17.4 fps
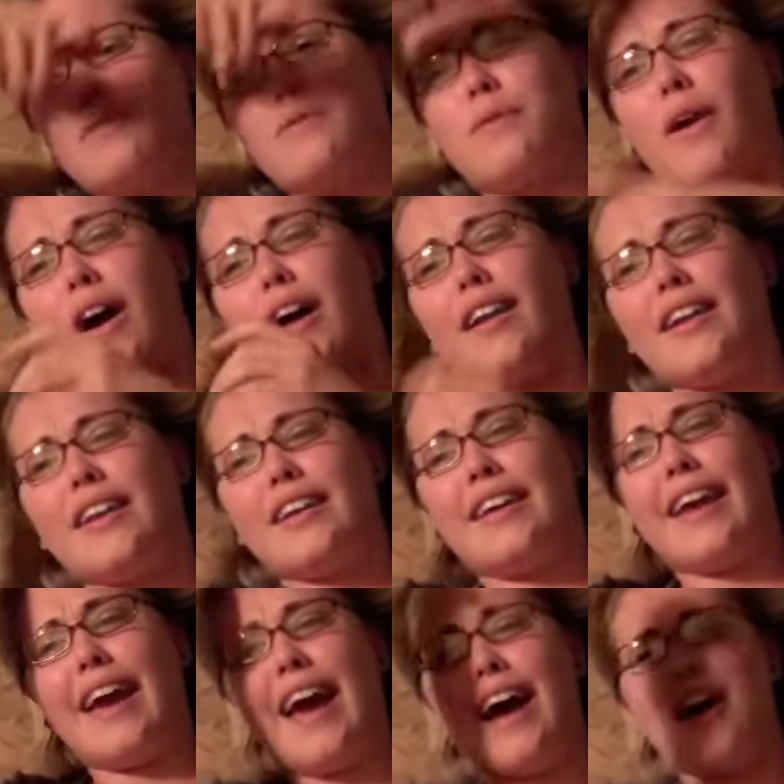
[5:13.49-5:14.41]
rotted
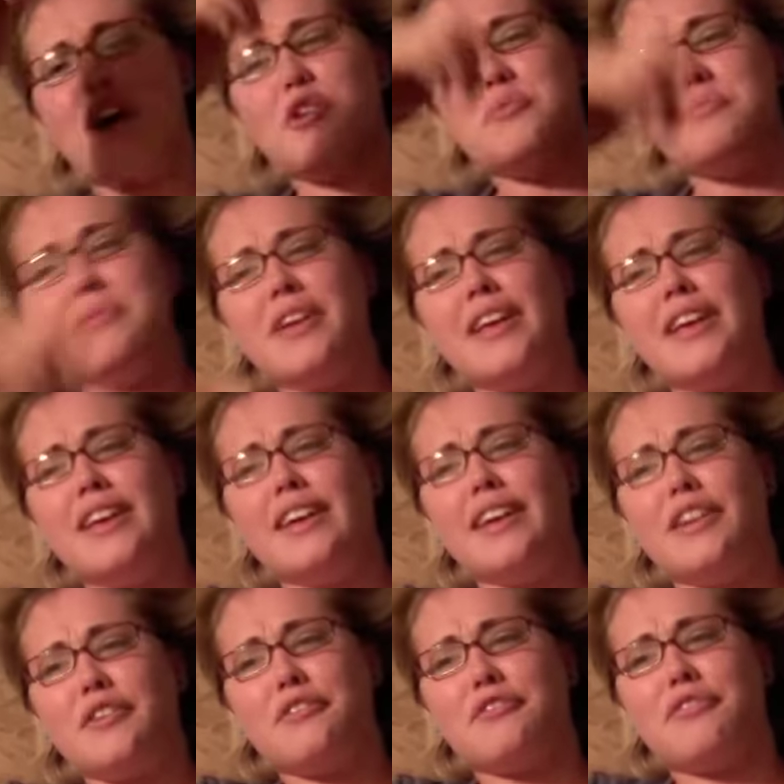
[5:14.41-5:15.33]
cow meat
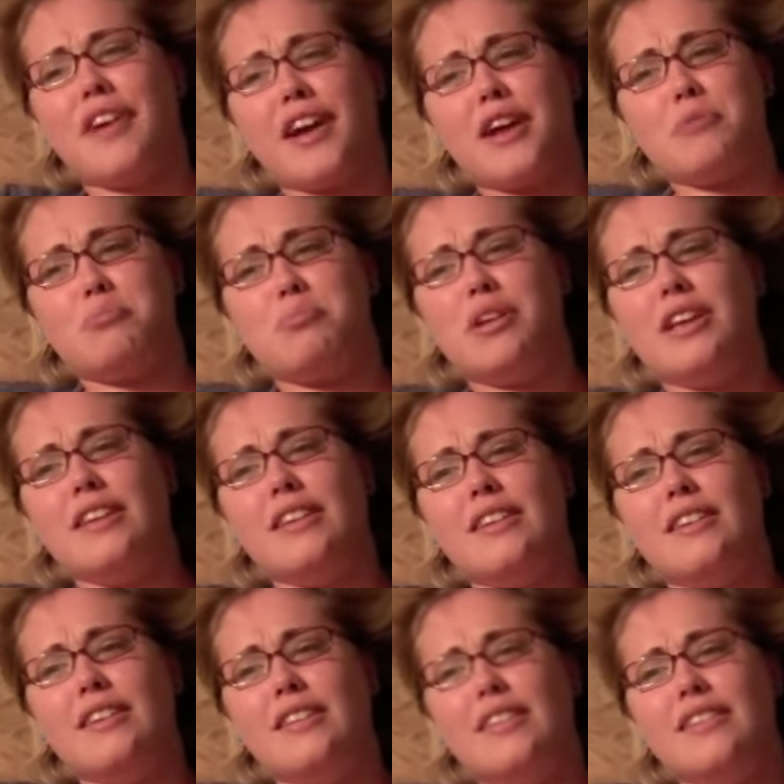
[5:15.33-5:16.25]
in your fucking
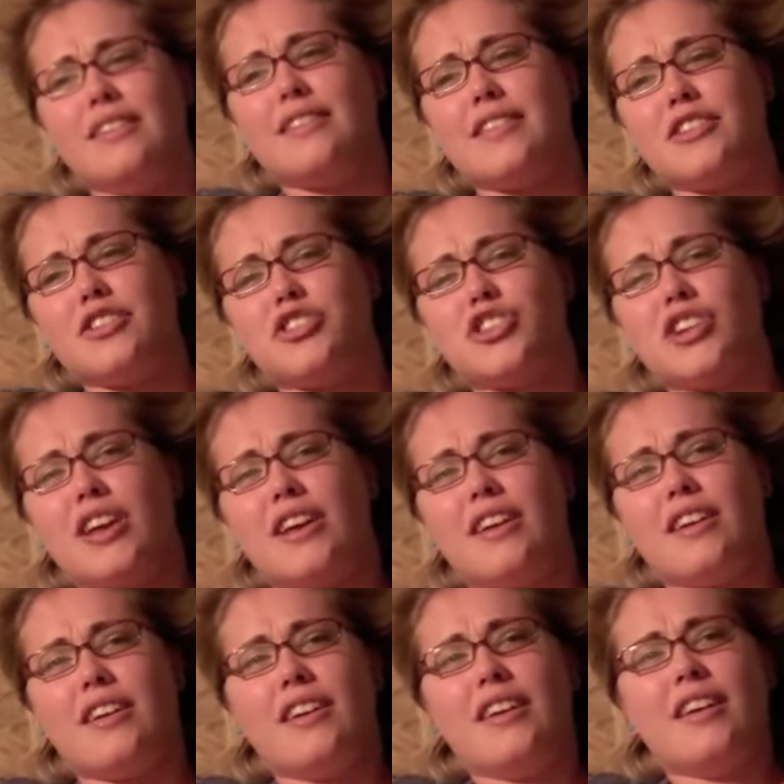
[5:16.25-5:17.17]
peas and
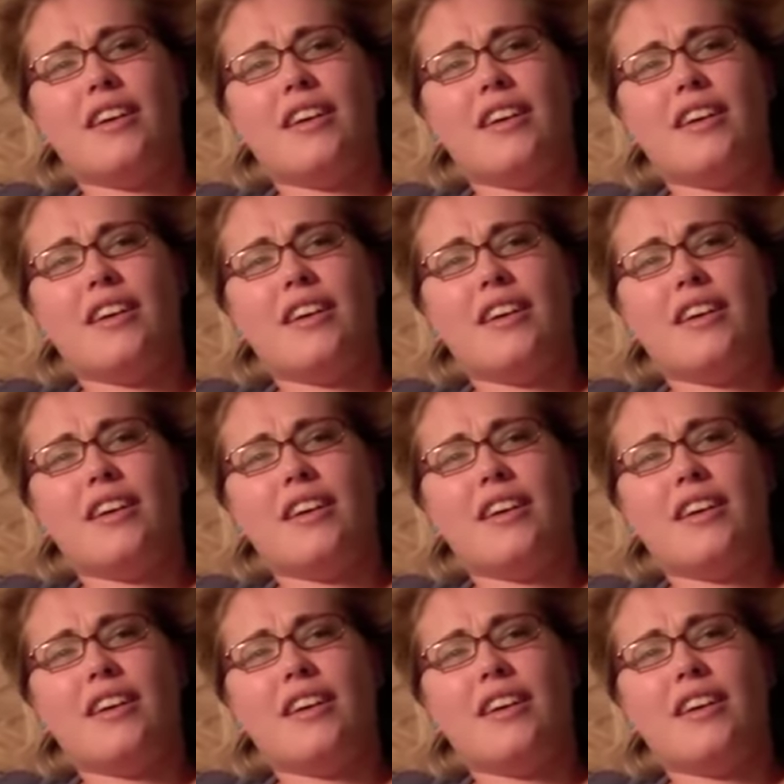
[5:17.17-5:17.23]
shit."